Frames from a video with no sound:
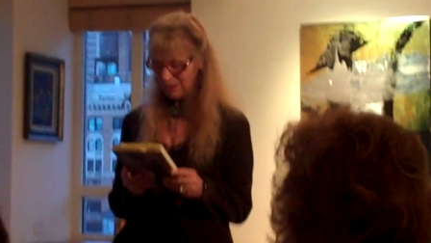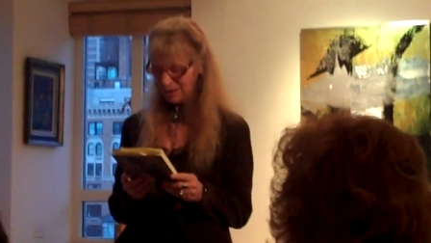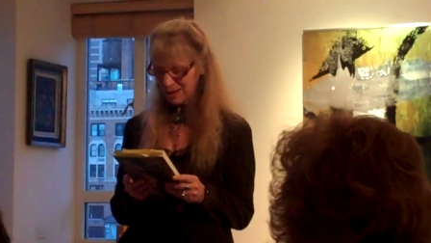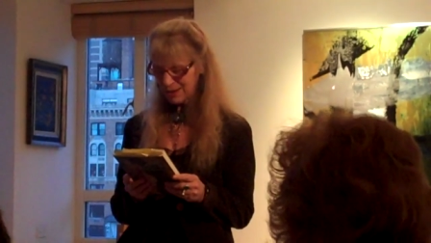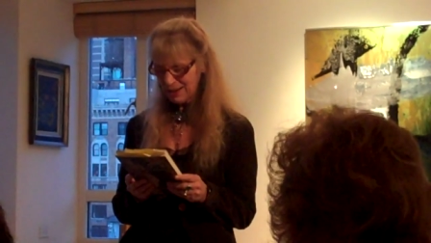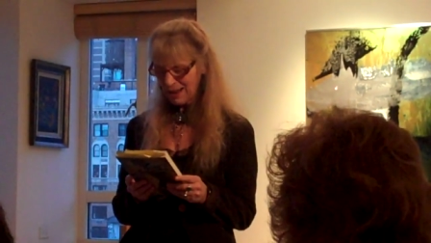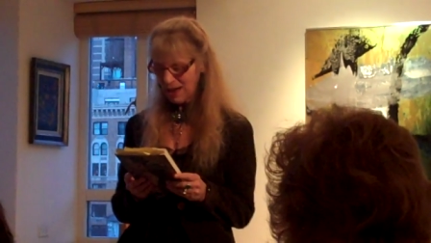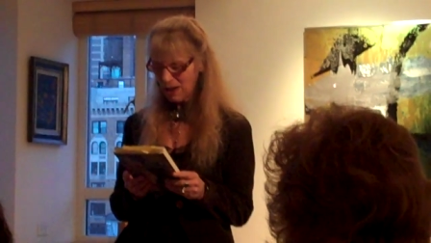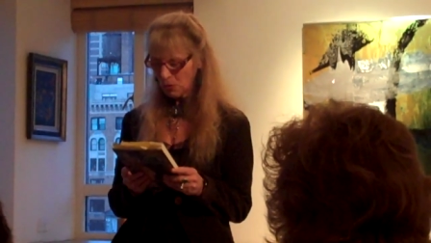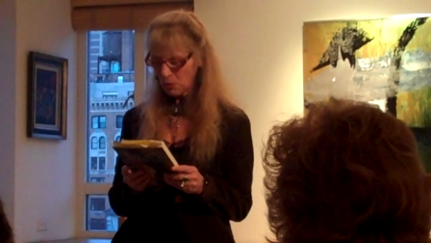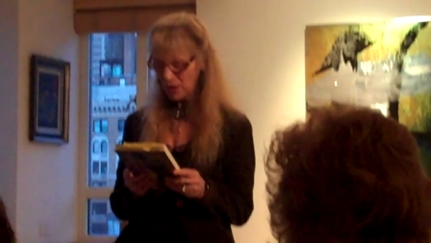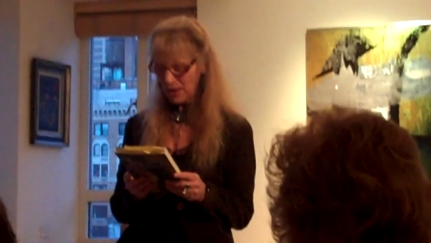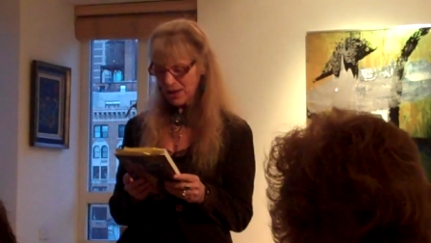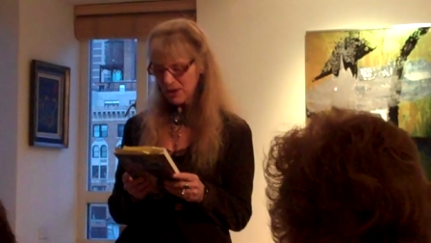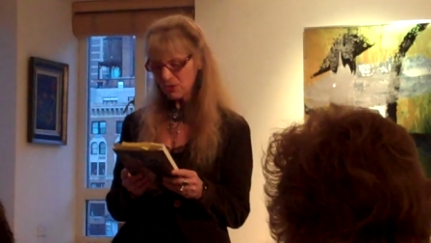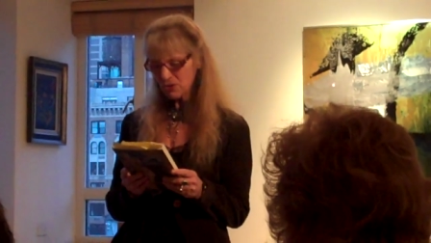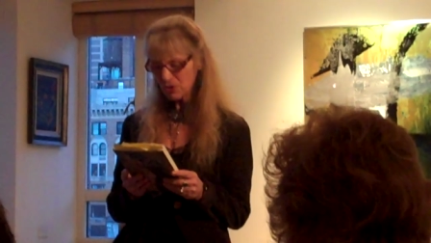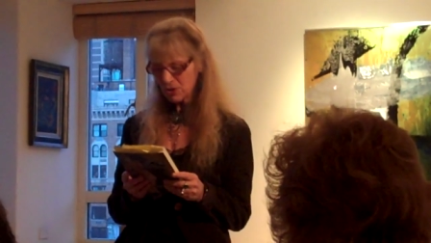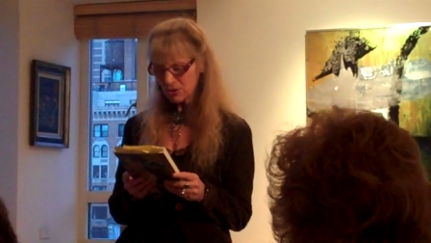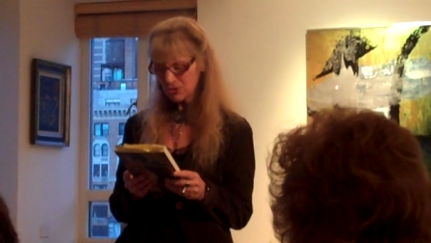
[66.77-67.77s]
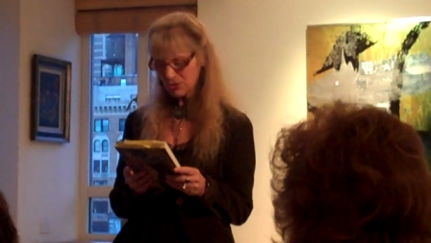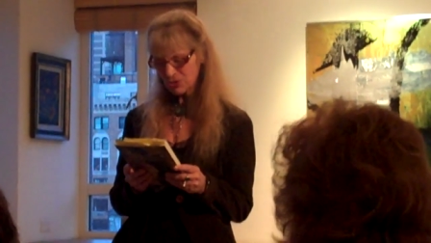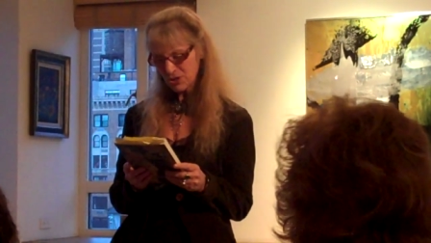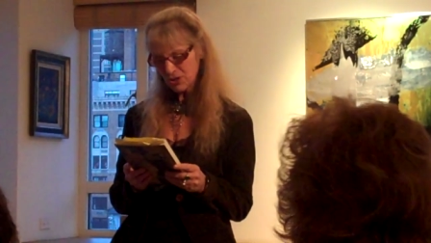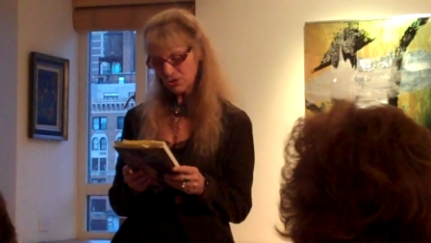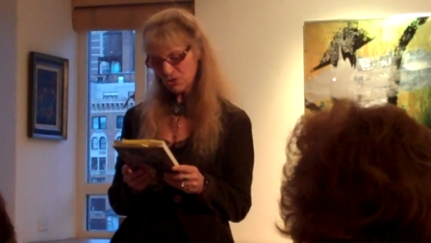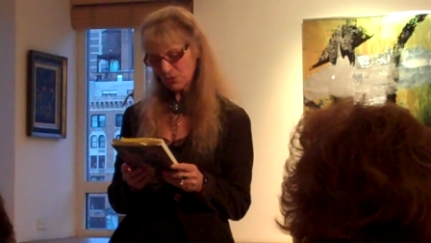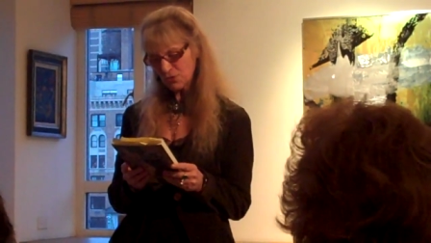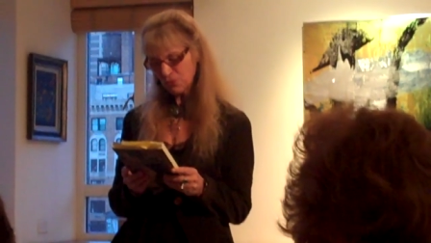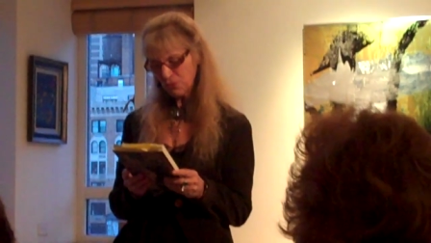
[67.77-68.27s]
and how eros
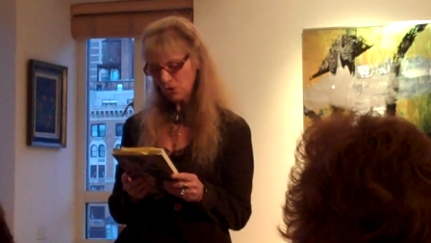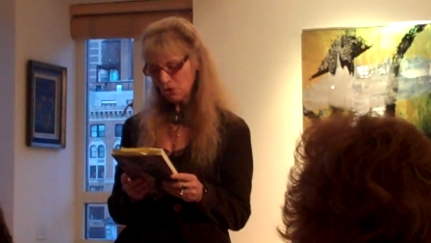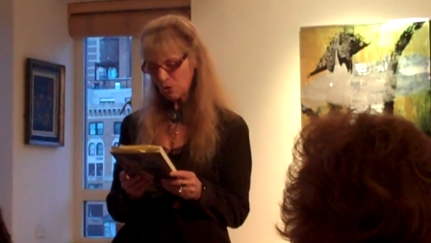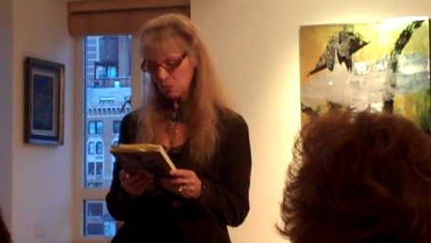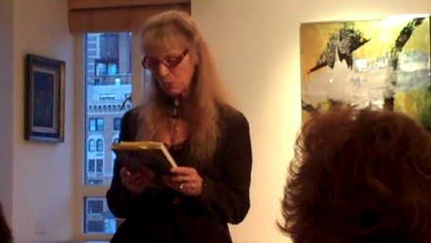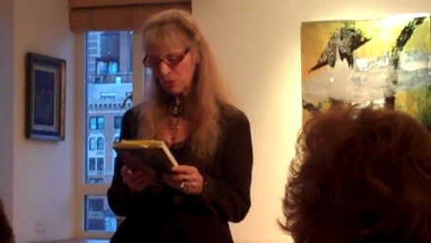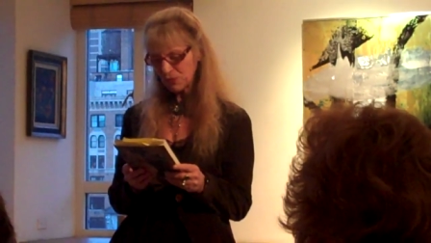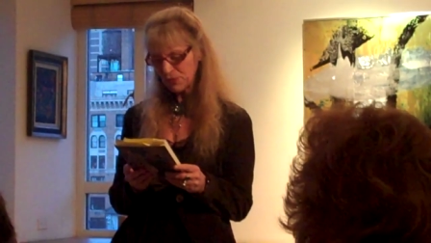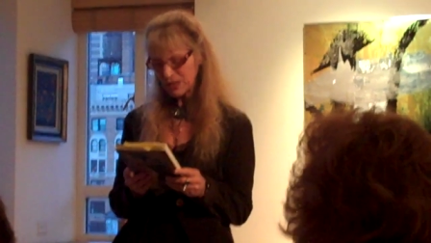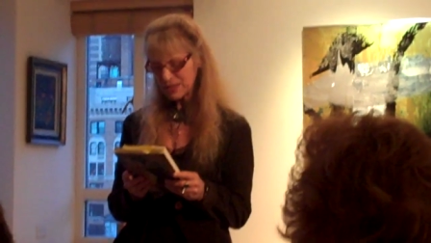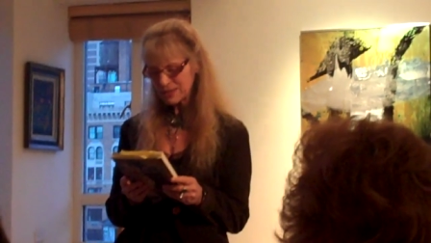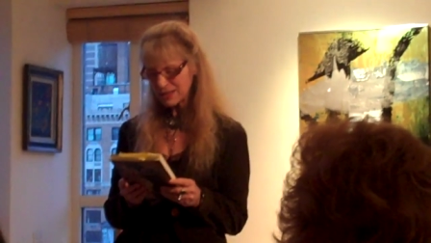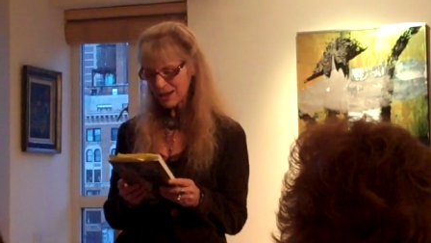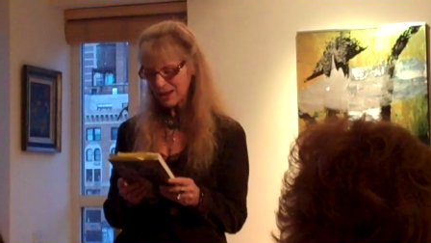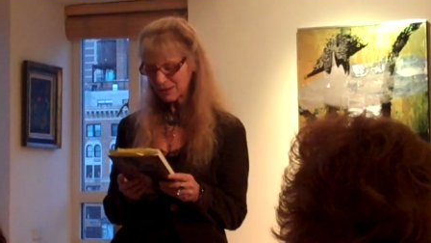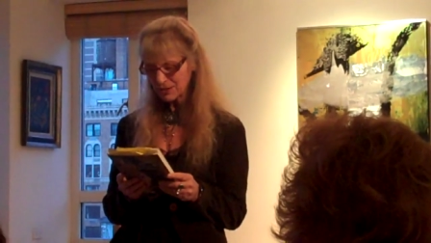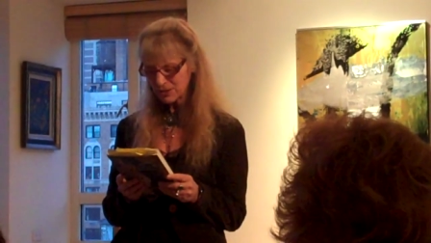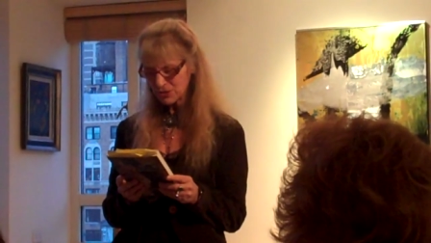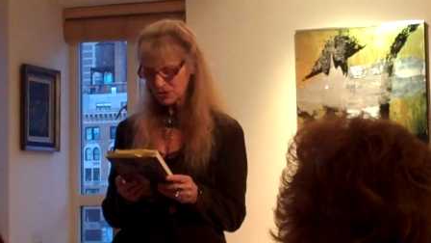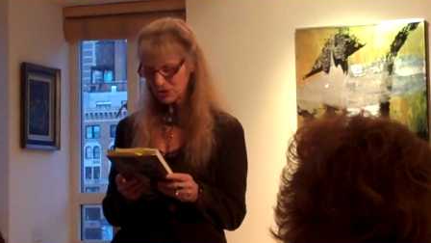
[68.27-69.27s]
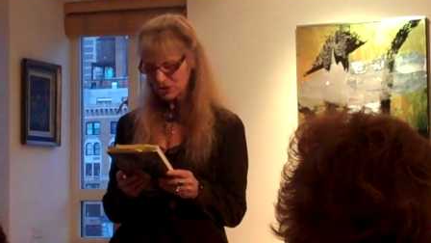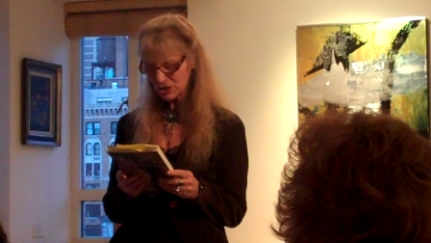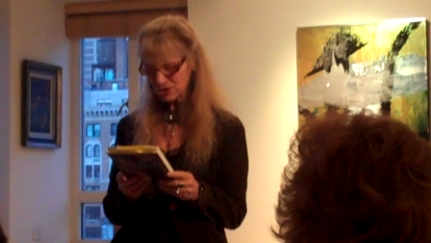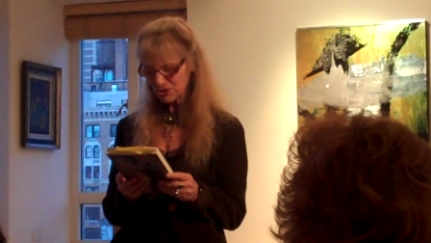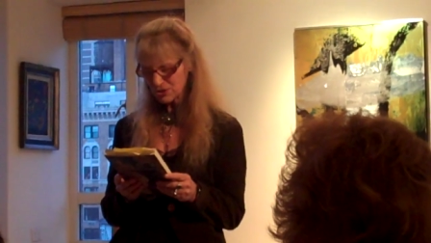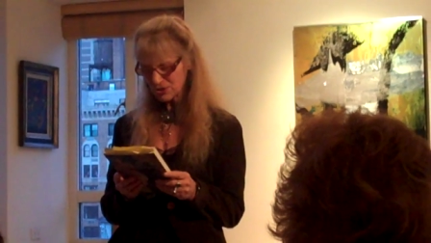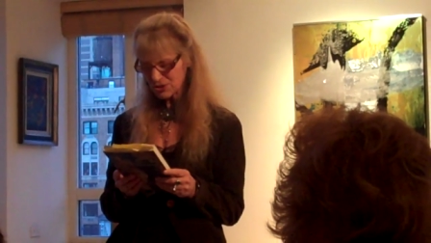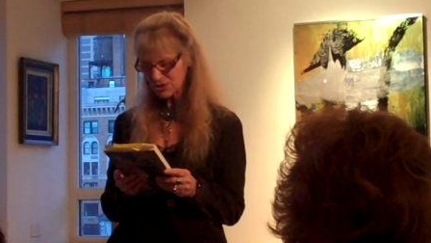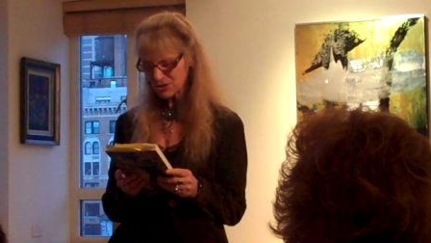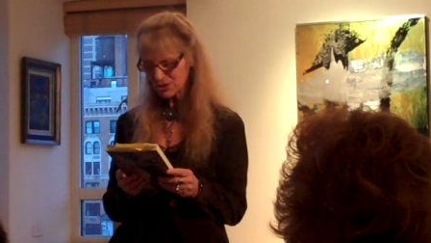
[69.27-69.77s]
is a form of
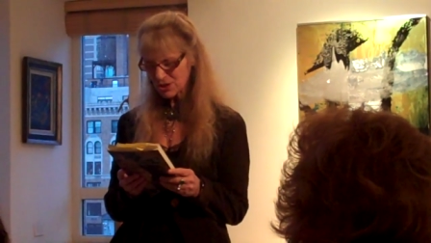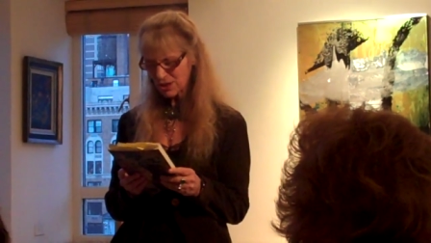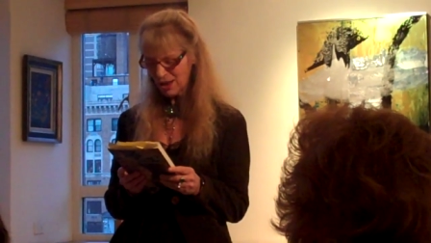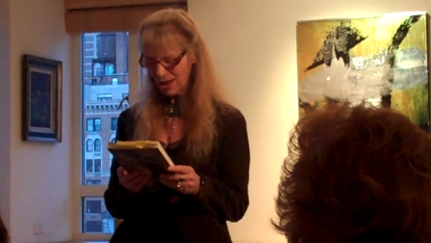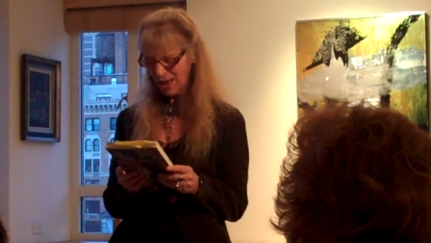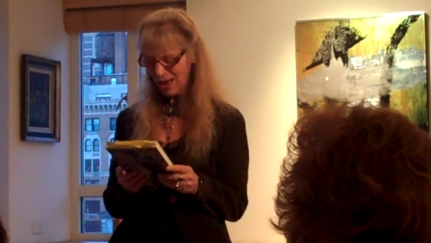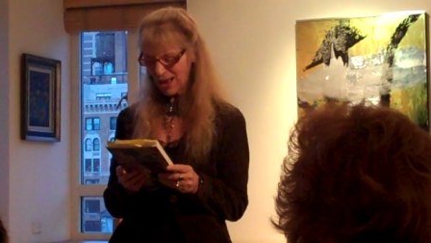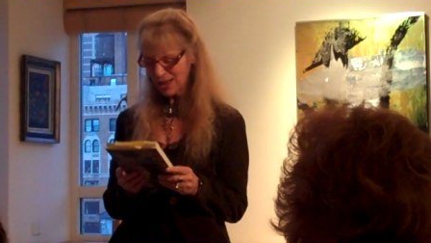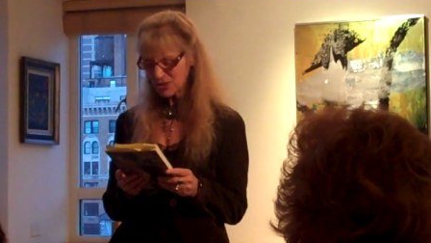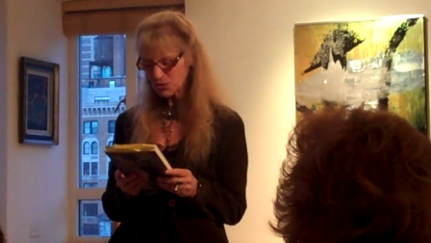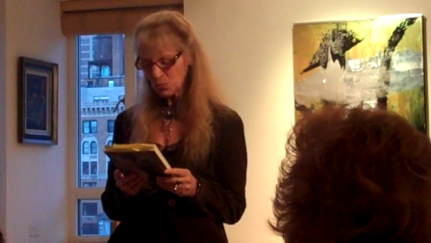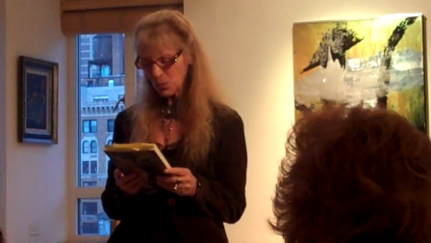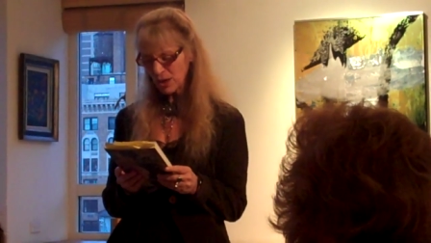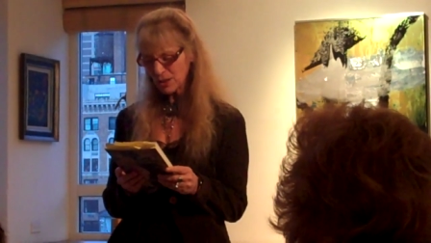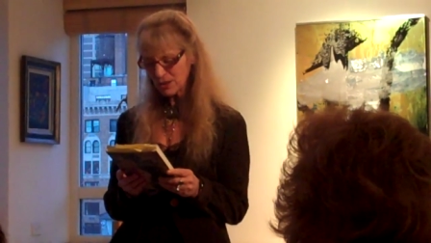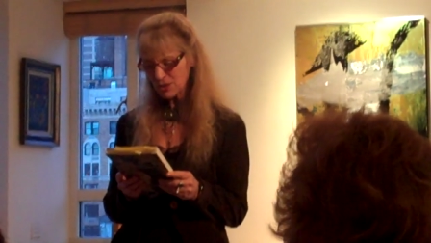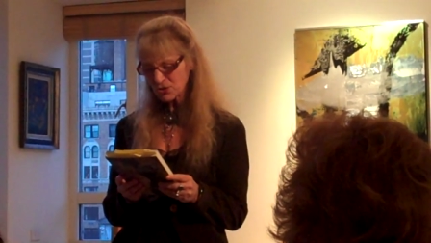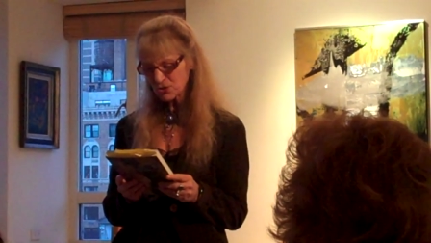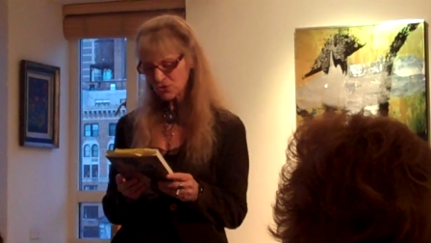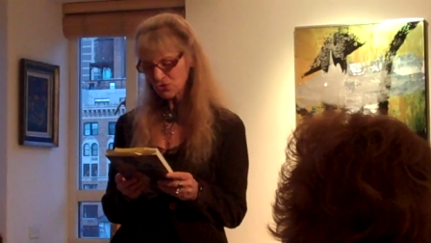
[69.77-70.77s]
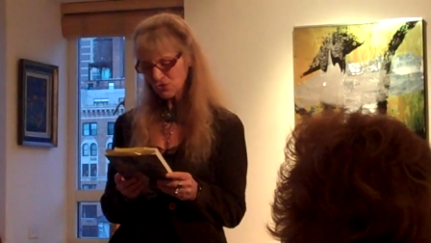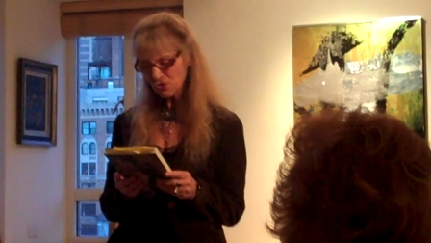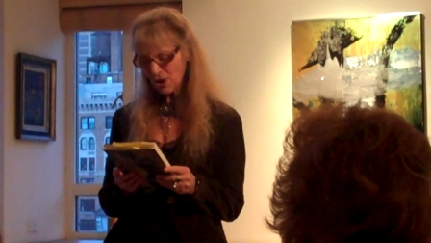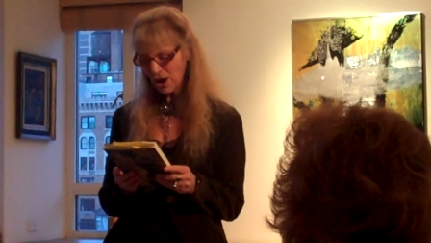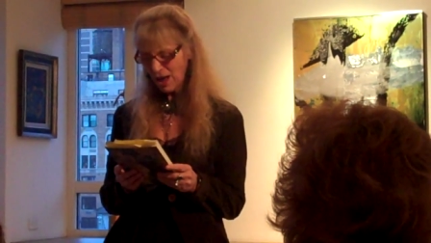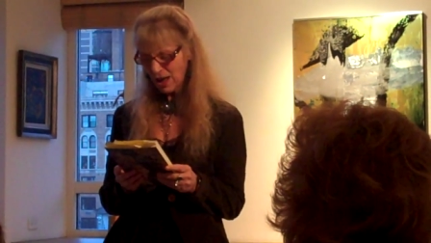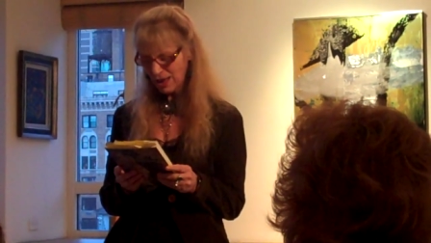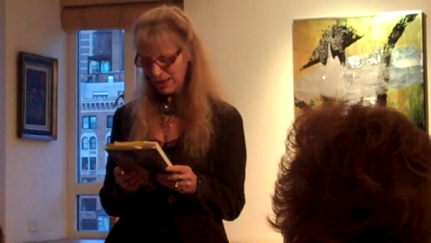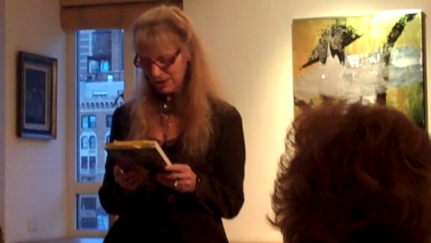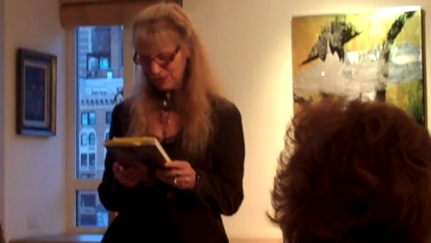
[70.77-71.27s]
intelligence as well as a
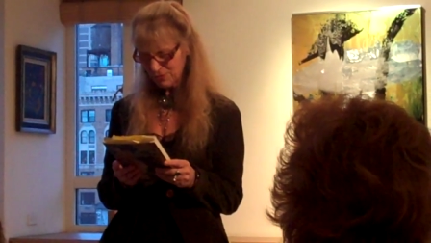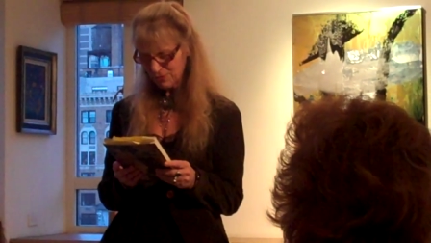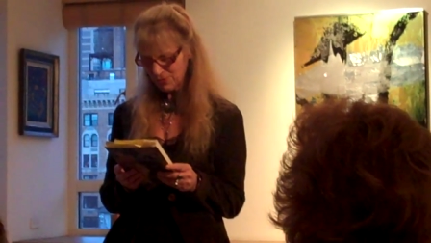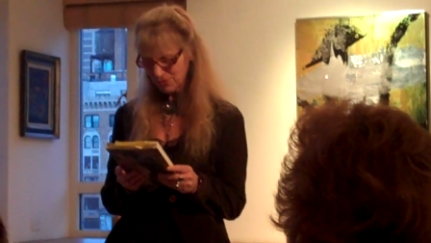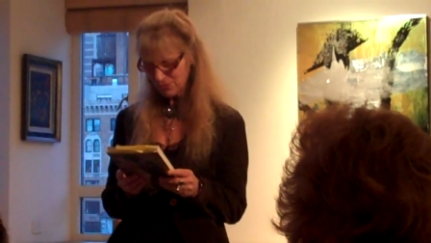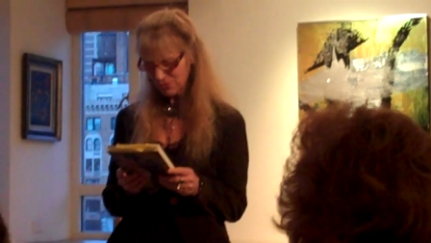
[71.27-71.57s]
drive,